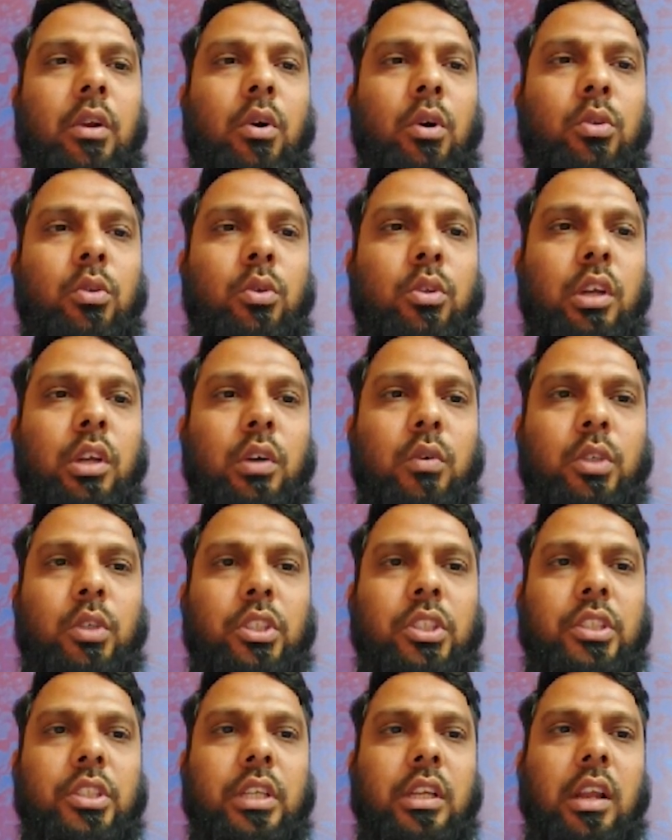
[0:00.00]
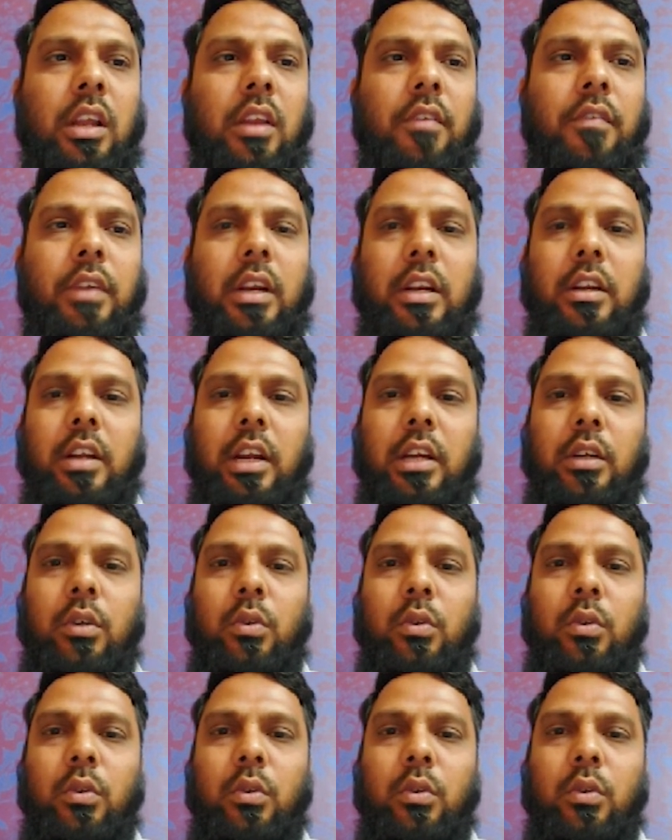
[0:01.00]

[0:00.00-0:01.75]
go through the question and we'll try